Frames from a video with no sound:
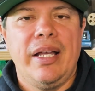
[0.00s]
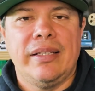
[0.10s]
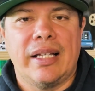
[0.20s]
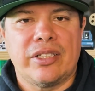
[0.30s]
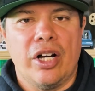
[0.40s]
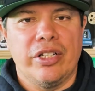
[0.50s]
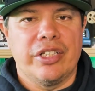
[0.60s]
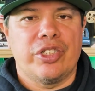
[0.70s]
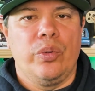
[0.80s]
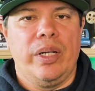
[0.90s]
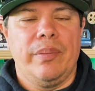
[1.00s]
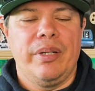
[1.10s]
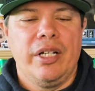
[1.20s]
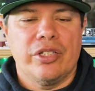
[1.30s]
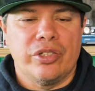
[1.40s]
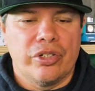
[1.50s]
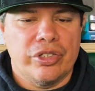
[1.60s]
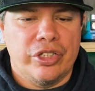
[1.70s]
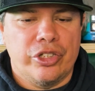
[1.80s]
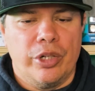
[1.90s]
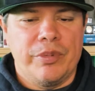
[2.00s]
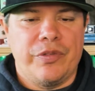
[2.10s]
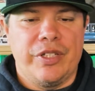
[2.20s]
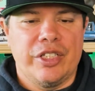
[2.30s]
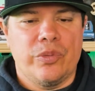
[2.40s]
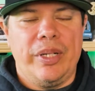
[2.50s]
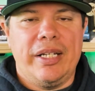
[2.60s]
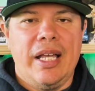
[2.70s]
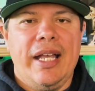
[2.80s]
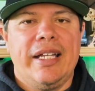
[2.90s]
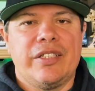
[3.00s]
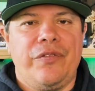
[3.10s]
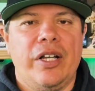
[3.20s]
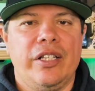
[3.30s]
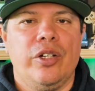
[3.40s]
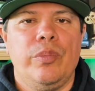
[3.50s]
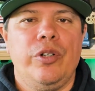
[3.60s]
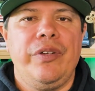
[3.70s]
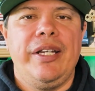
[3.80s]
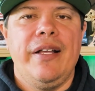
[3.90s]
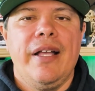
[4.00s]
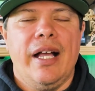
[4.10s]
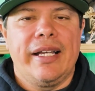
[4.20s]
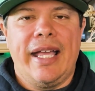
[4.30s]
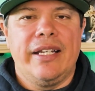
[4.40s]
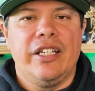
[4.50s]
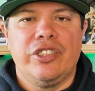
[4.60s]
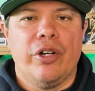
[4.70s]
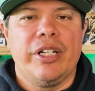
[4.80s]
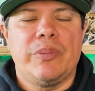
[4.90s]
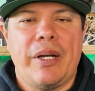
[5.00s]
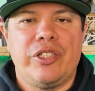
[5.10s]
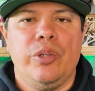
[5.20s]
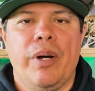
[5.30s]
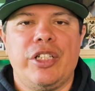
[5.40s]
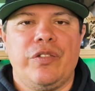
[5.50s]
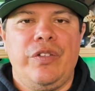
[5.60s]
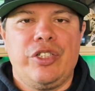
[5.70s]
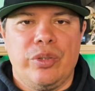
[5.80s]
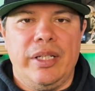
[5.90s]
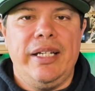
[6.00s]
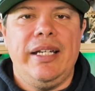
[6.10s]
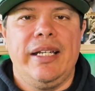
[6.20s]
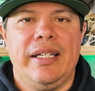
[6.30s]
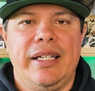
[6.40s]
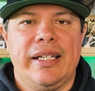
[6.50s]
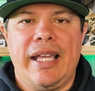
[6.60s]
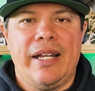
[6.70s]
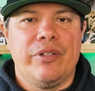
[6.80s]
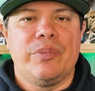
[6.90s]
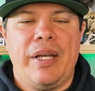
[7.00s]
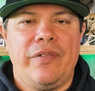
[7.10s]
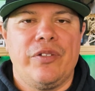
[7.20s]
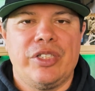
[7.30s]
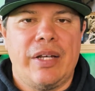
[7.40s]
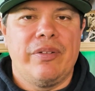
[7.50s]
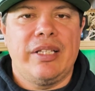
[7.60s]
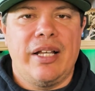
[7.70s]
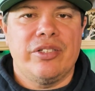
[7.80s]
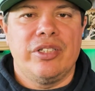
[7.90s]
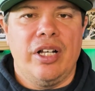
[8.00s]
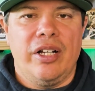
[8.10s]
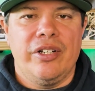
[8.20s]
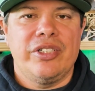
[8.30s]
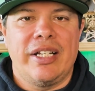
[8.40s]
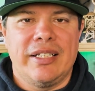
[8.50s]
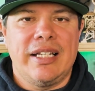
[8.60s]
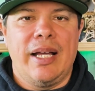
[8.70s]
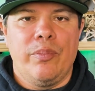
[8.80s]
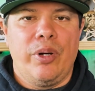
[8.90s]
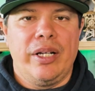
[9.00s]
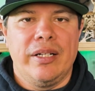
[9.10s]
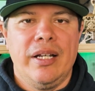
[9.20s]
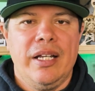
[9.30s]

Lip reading: That's called a squib. So those are the terms for this week. It's a fun little movie. Again, don't expect too much visually. It was made for $7,000 at a time when